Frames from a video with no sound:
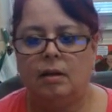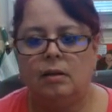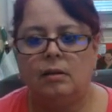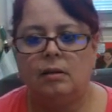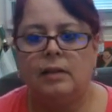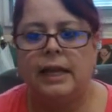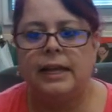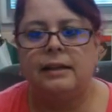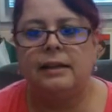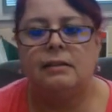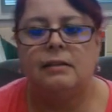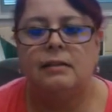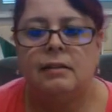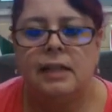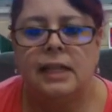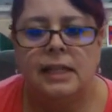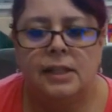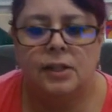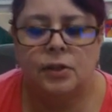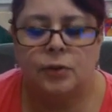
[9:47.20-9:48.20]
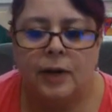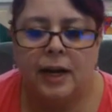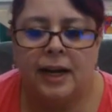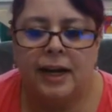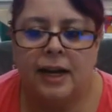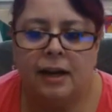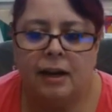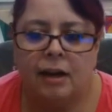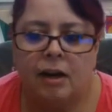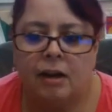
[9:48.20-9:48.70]
like these
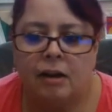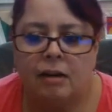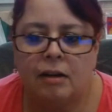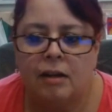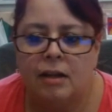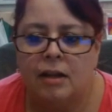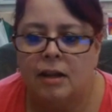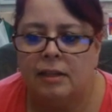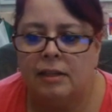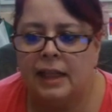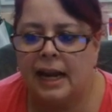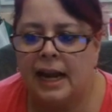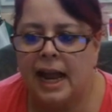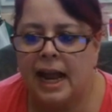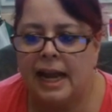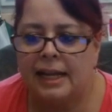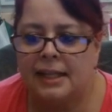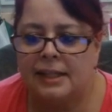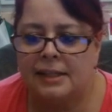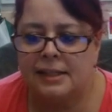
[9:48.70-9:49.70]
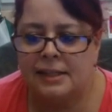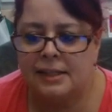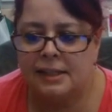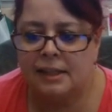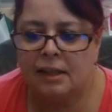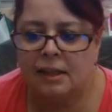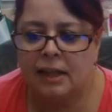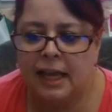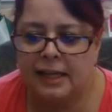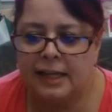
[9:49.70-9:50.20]
right here, that I could
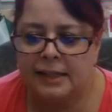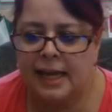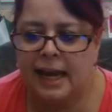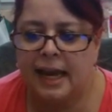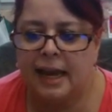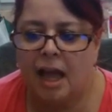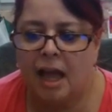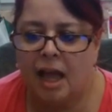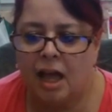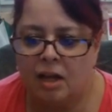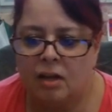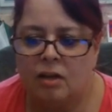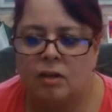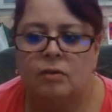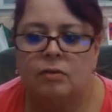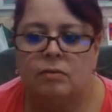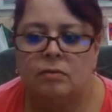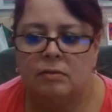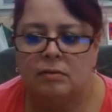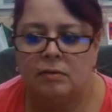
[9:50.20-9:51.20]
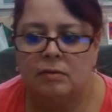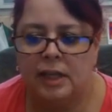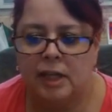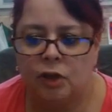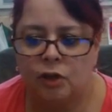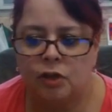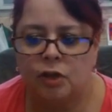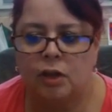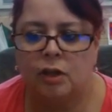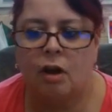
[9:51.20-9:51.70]
say, oh,
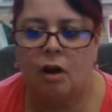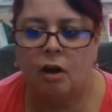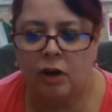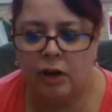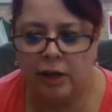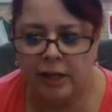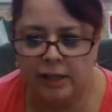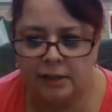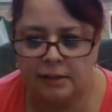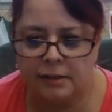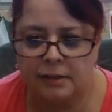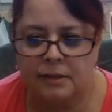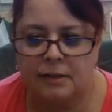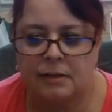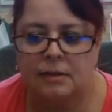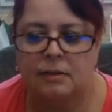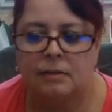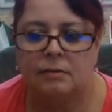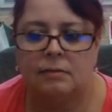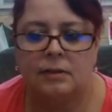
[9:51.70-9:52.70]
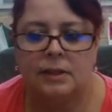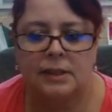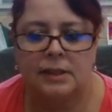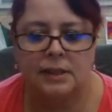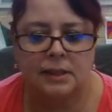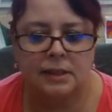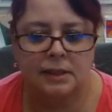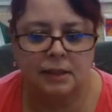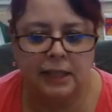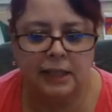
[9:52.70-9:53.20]
here's an artist. It's
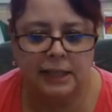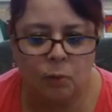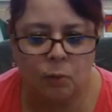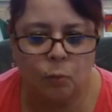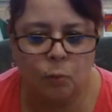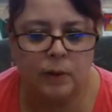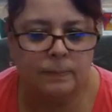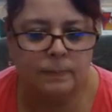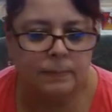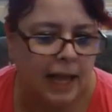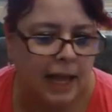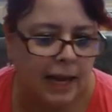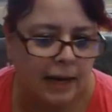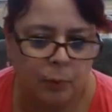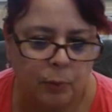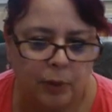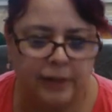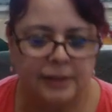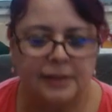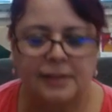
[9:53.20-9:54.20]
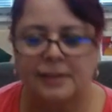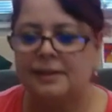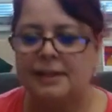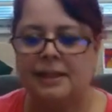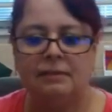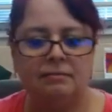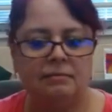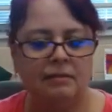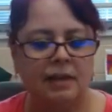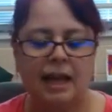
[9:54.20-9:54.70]
a woodblock print.
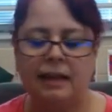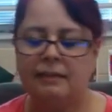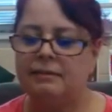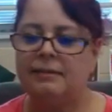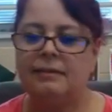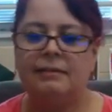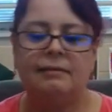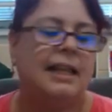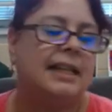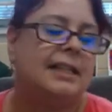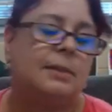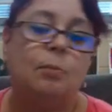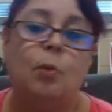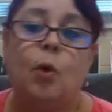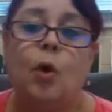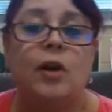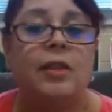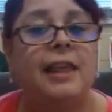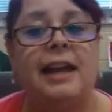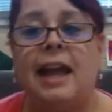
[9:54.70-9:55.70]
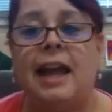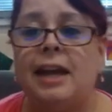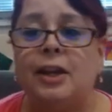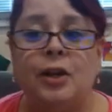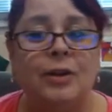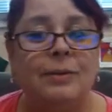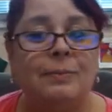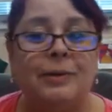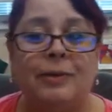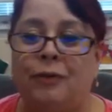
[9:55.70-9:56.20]
See, That's more than I
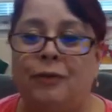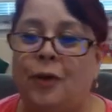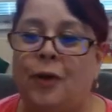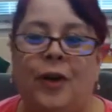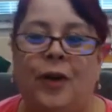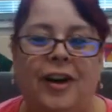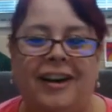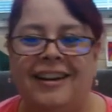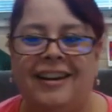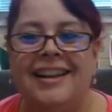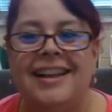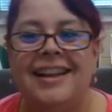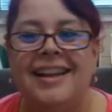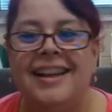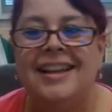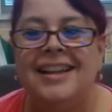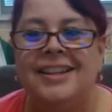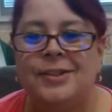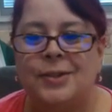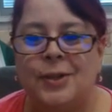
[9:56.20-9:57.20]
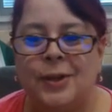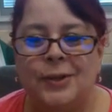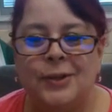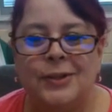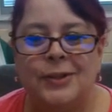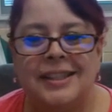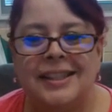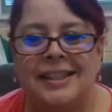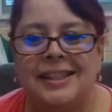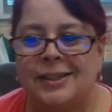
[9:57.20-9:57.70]
knew before. So
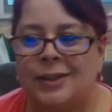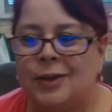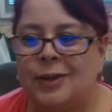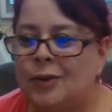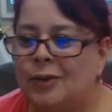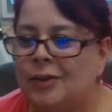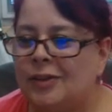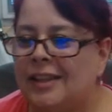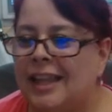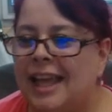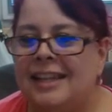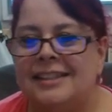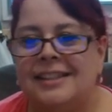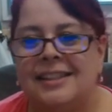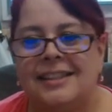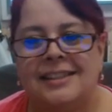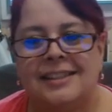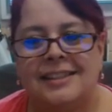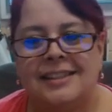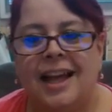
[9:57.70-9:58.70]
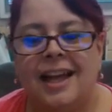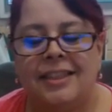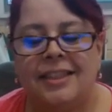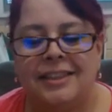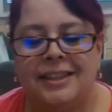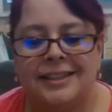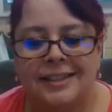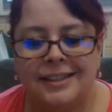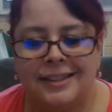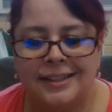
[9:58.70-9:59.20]
using this Google Lens,
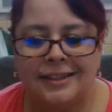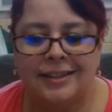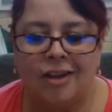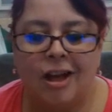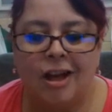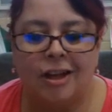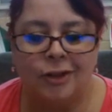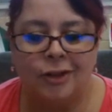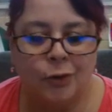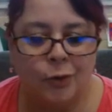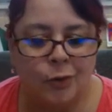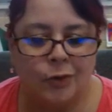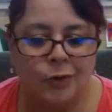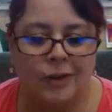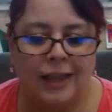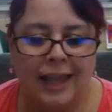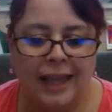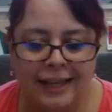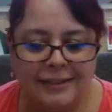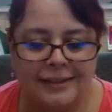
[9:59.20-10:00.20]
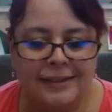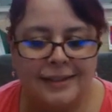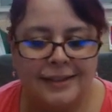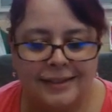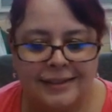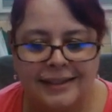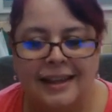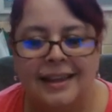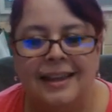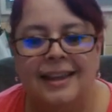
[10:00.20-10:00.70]
this is called Google
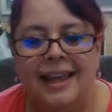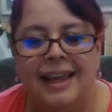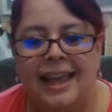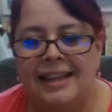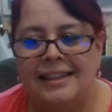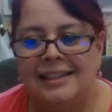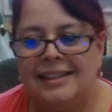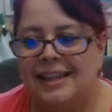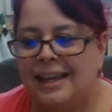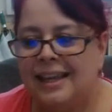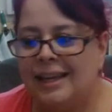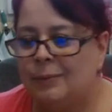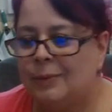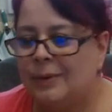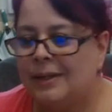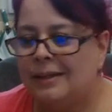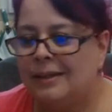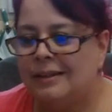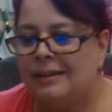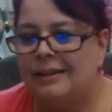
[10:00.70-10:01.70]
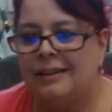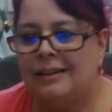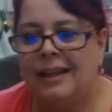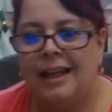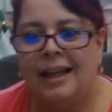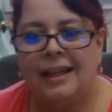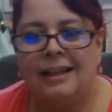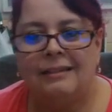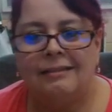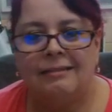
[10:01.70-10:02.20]
Lens, and it will
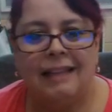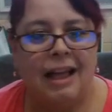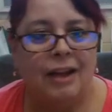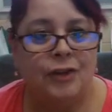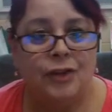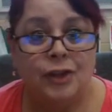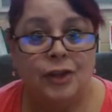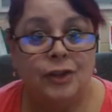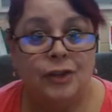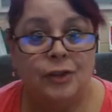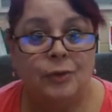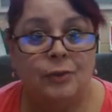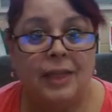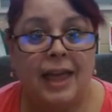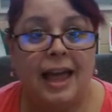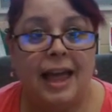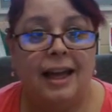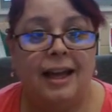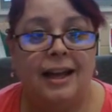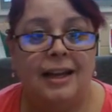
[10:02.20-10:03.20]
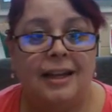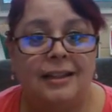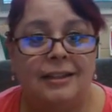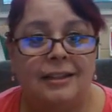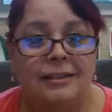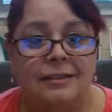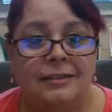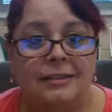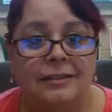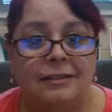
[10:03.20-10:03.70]
allow you to do that,